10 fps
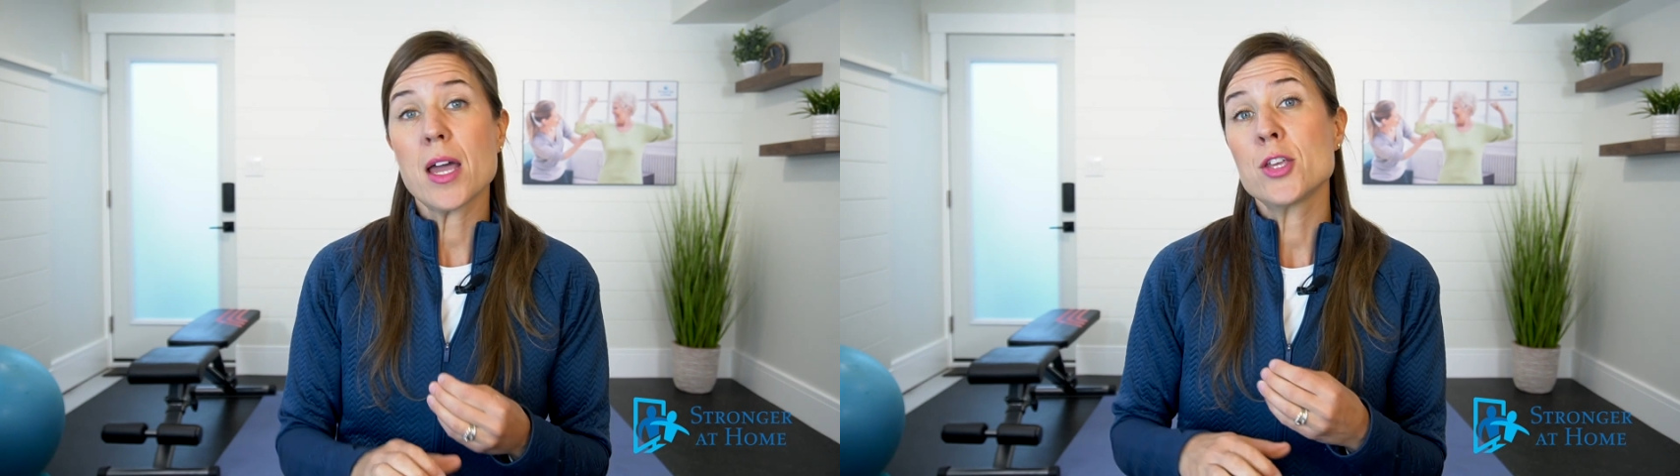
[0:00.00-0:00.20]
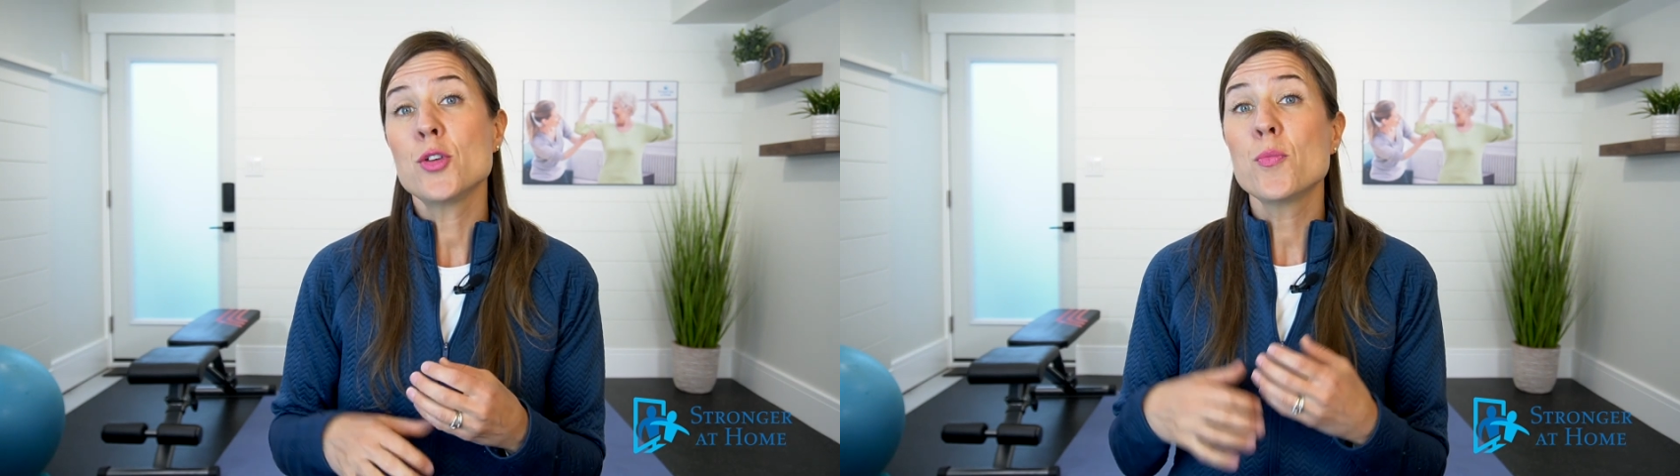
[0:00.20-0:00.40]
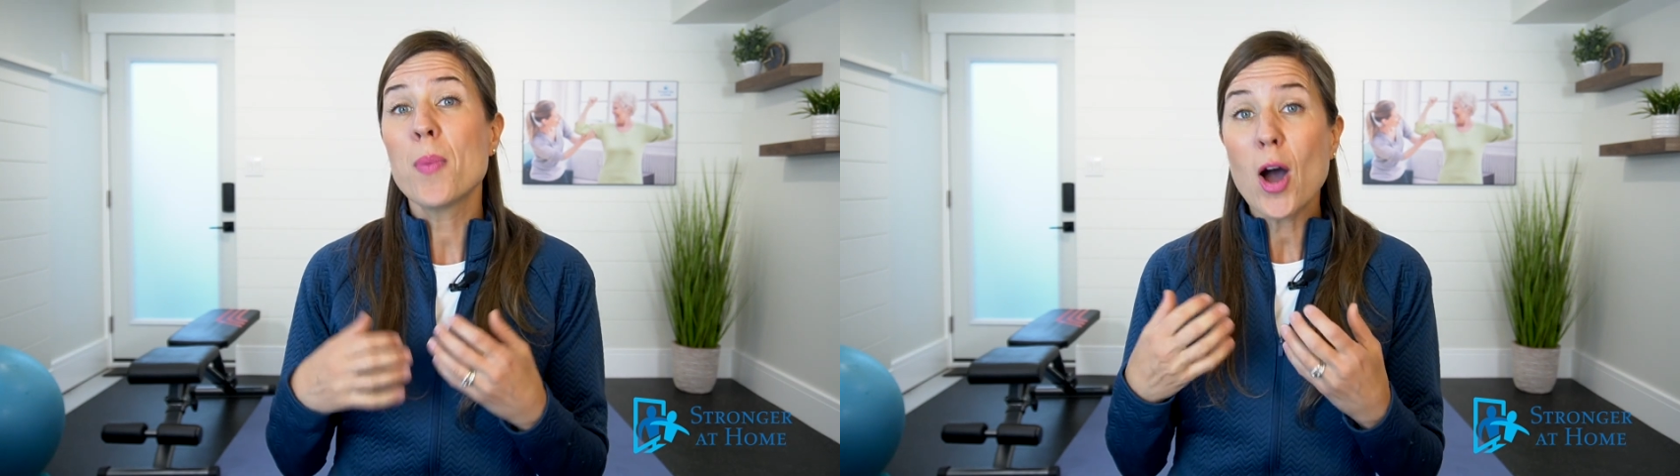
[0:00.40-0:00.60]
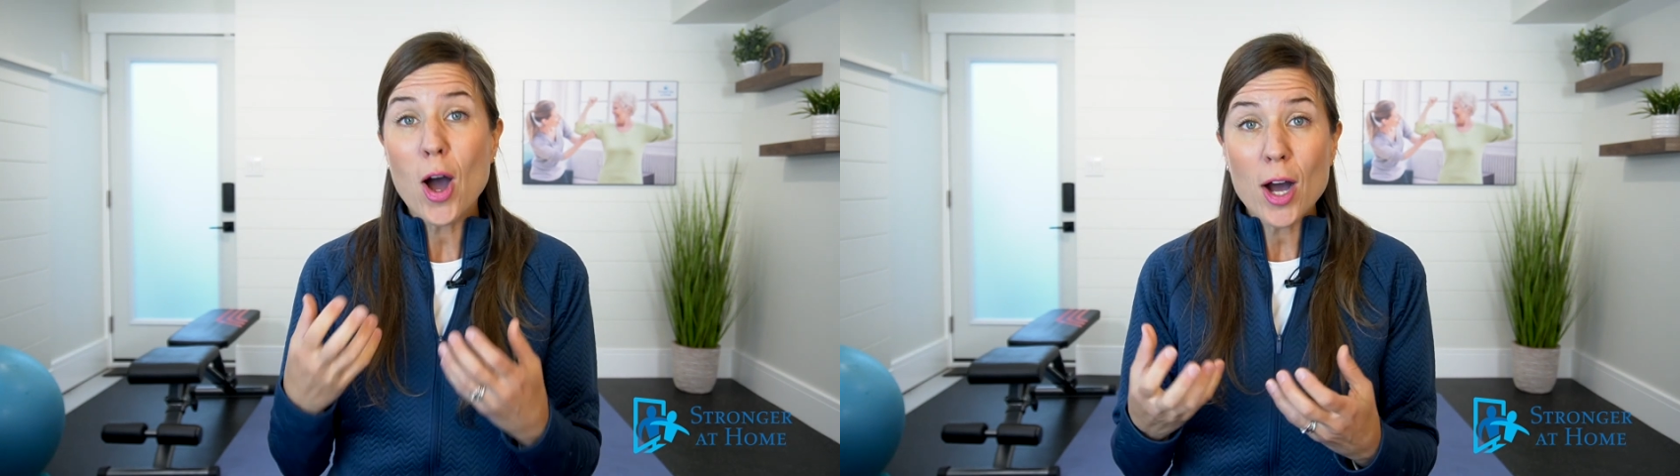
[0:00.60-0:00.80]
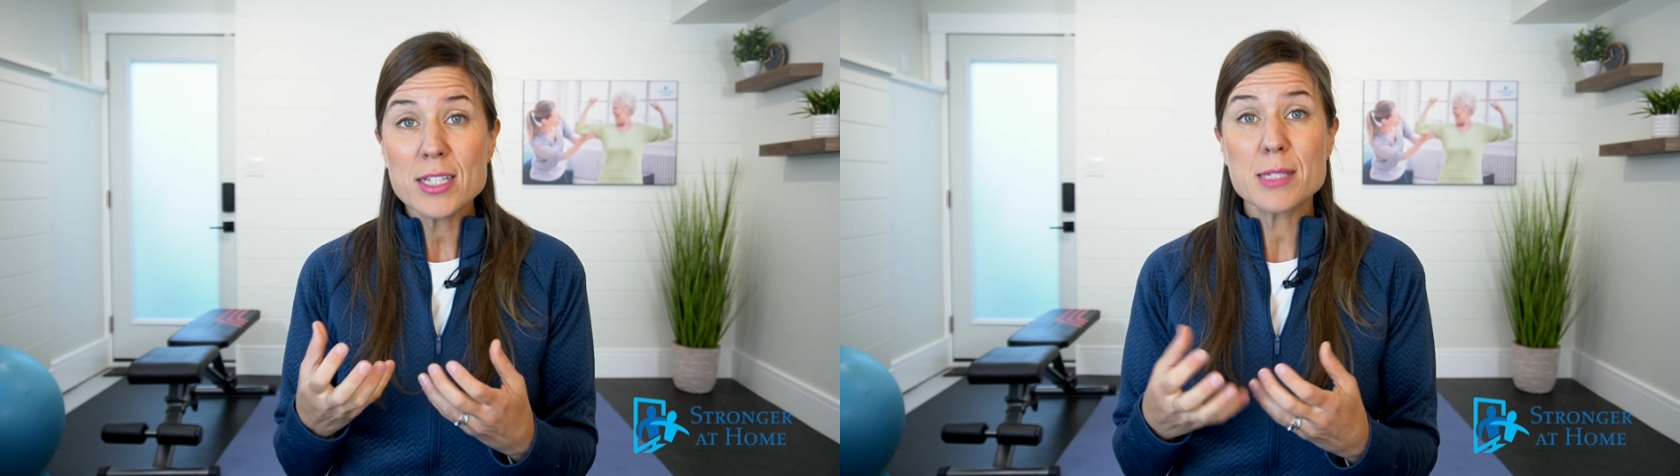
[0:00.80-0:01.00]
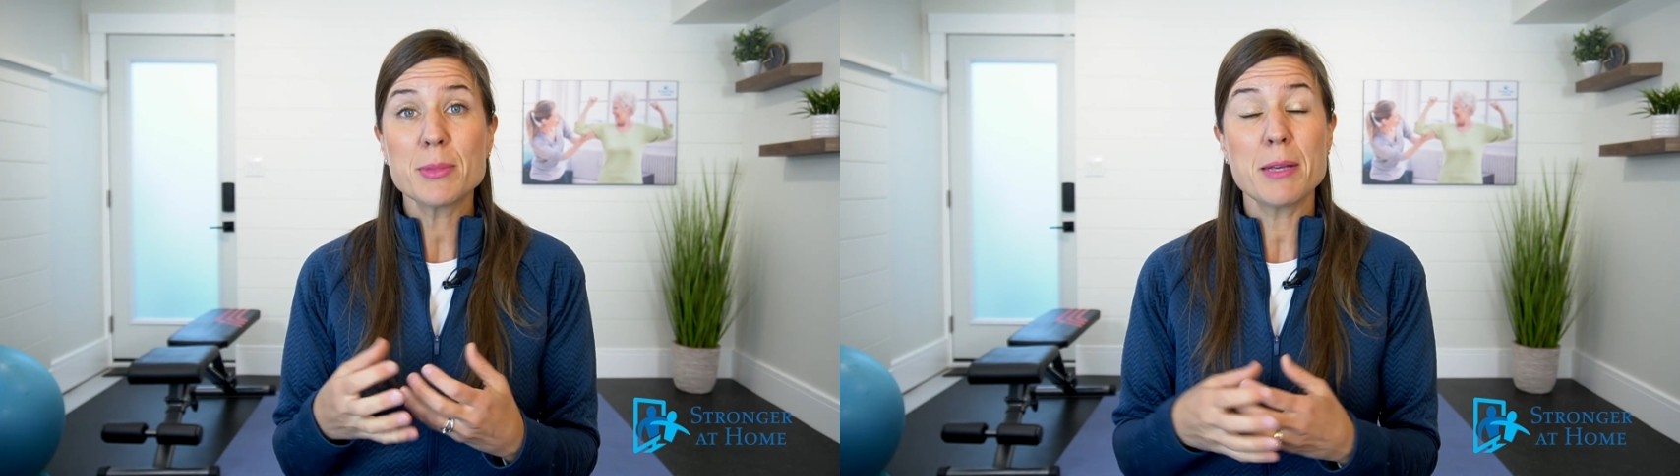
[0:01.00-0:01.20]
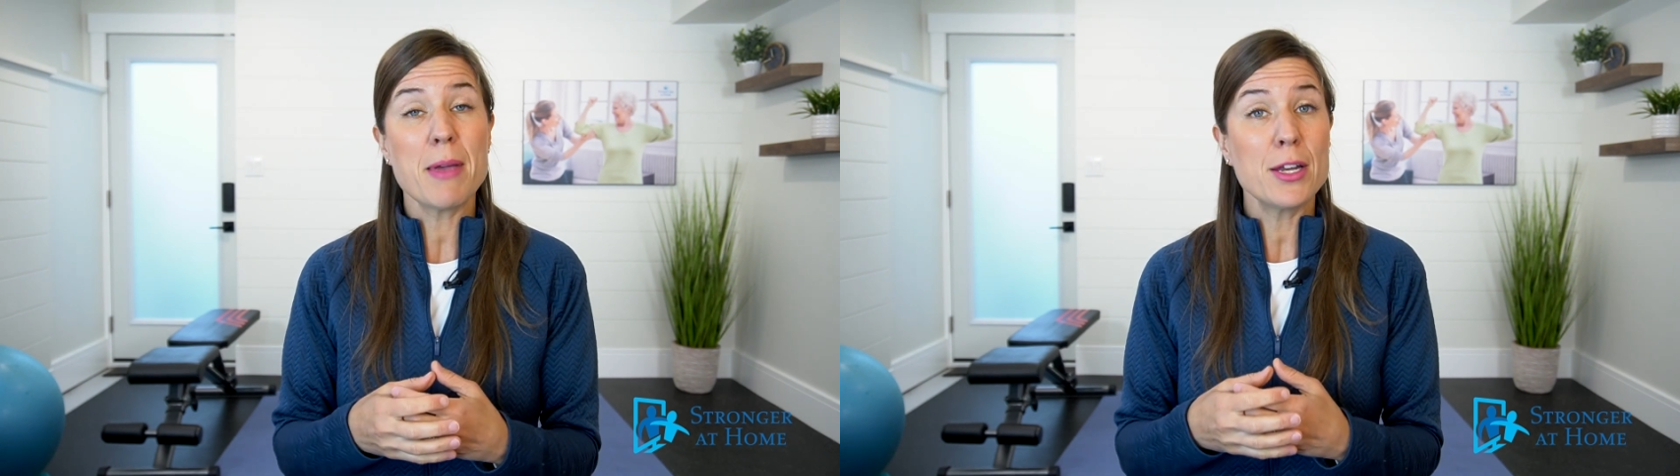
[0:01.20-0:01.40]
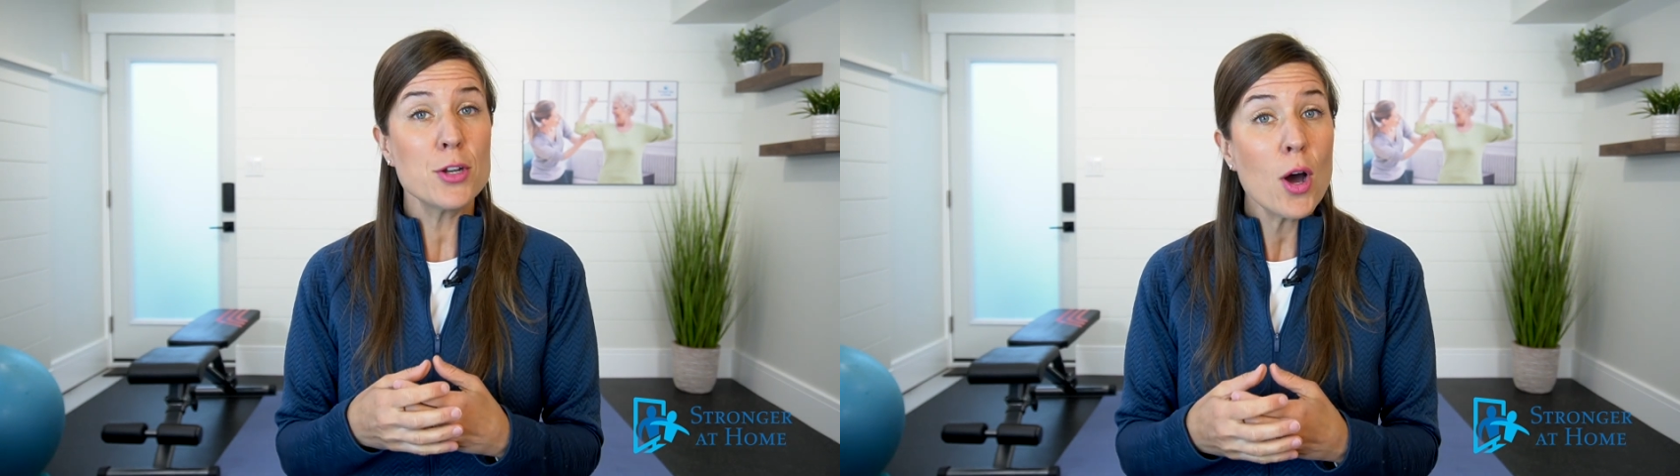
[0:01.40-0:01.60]
you possibly
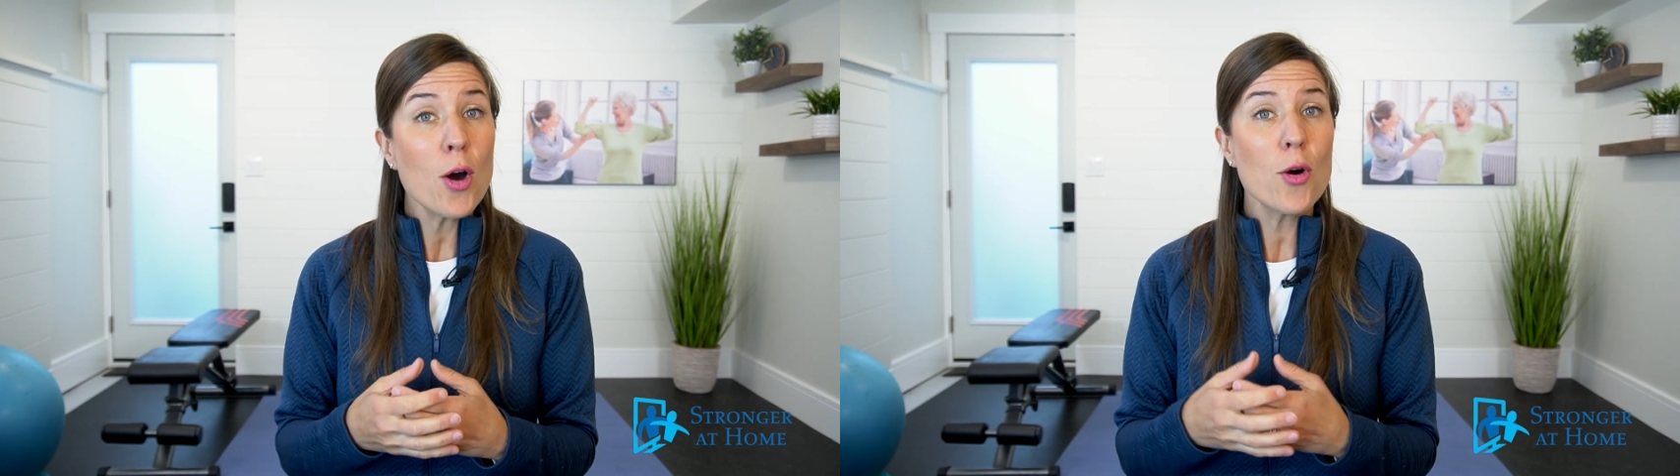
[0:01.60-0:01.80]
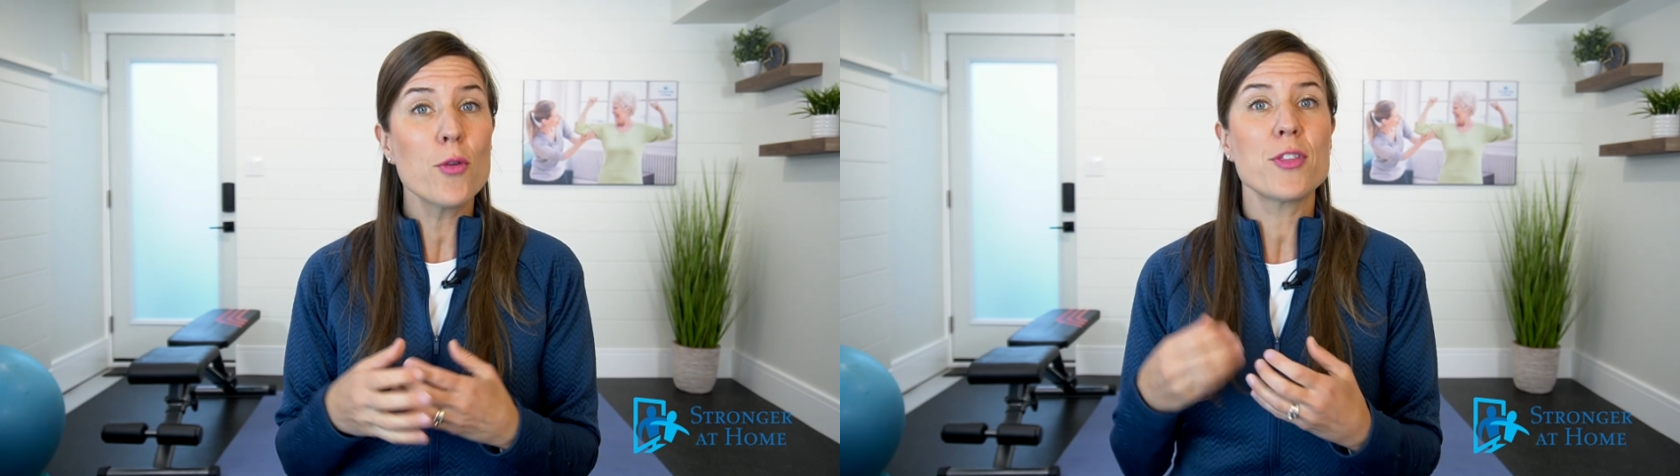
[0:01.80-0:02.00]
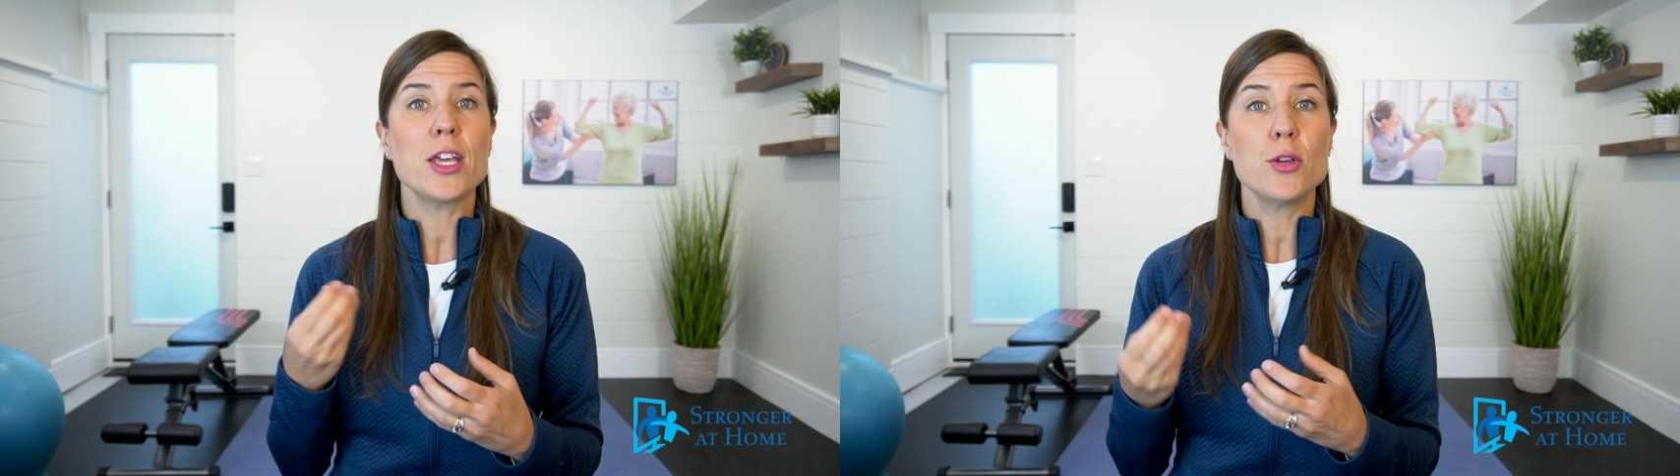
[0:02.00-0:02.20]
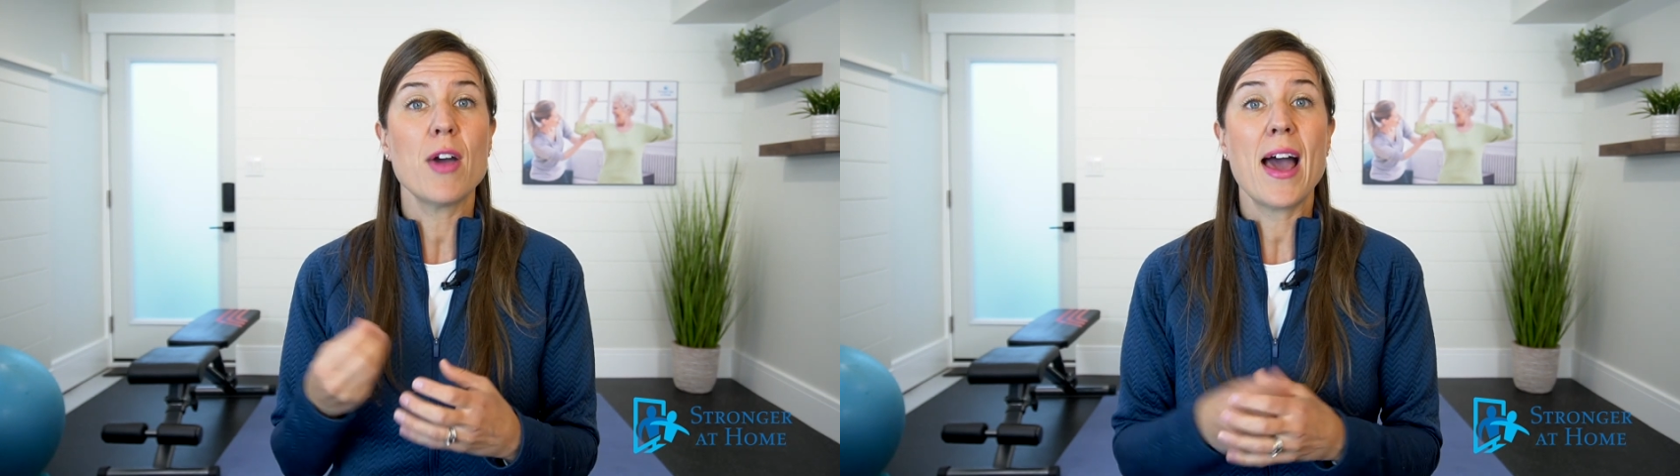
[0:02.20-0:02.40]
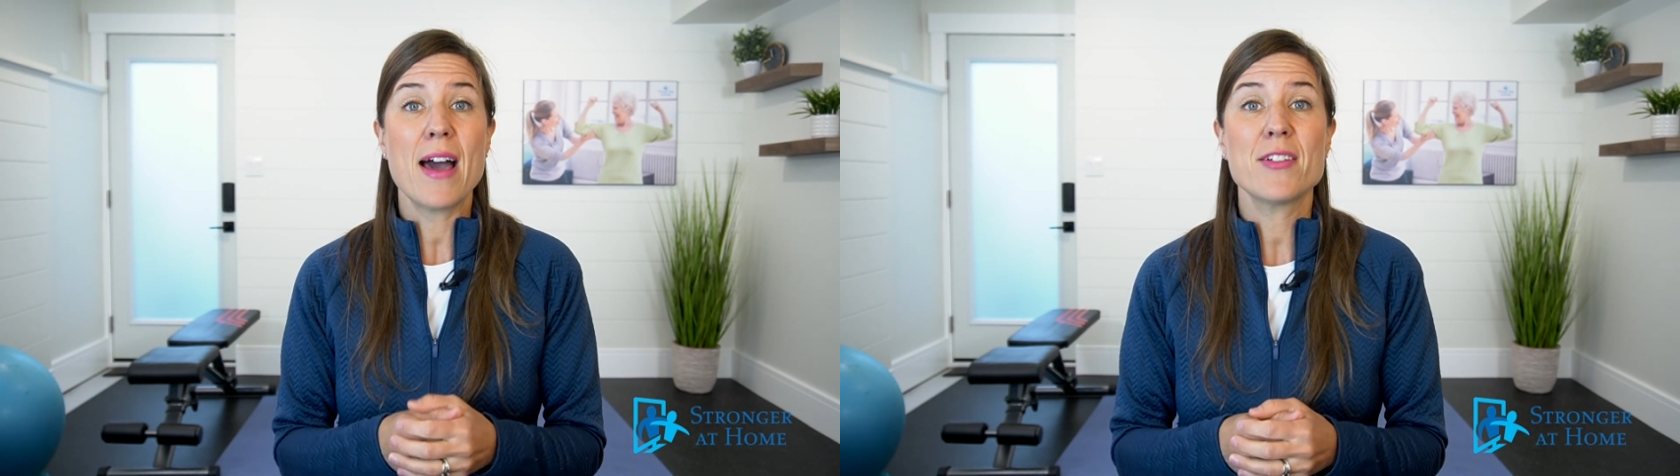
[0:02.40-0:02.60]
may know that you have